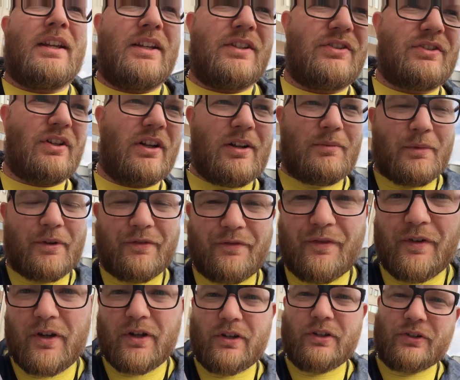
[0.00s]
and so like my
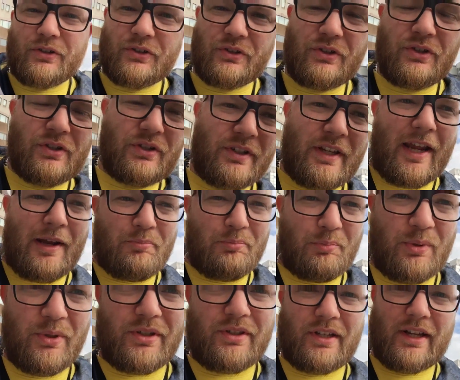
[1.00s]
first
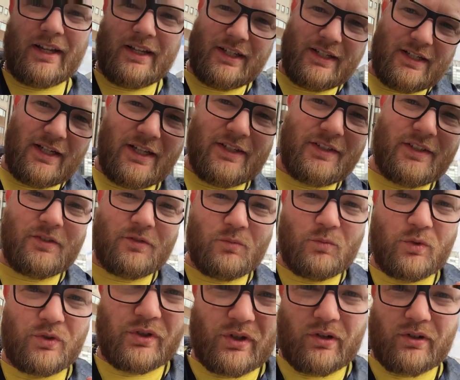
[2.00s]
campus day in
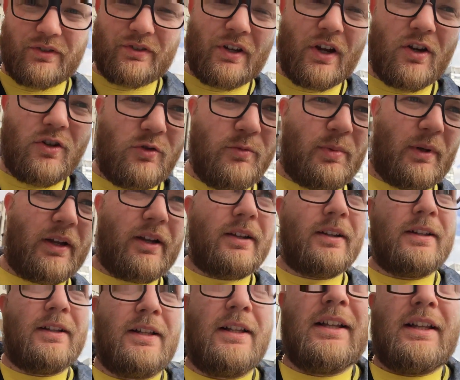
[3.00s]
London was October,
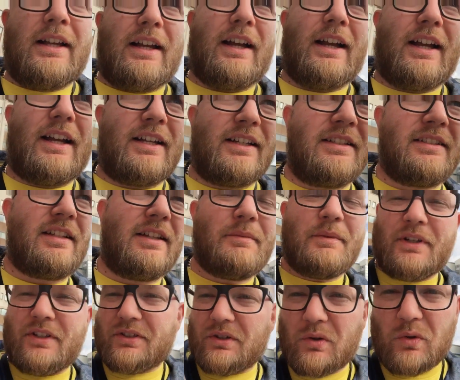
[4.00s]
and
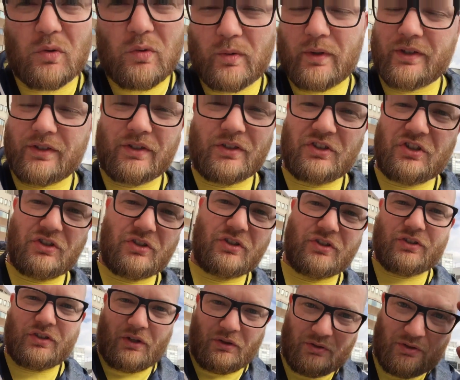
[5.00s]
it's always, you just
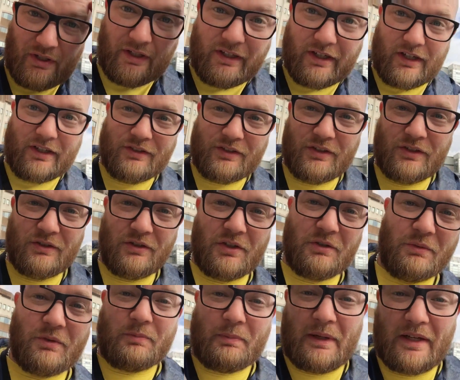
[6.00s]
associate going to
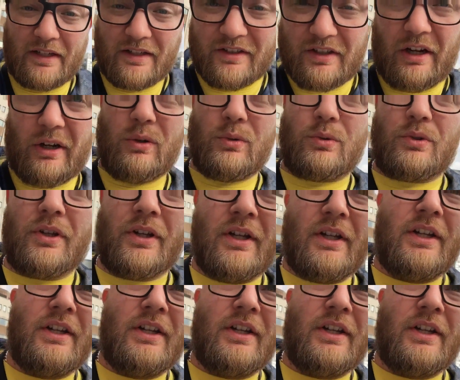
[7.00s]
uni with being cold.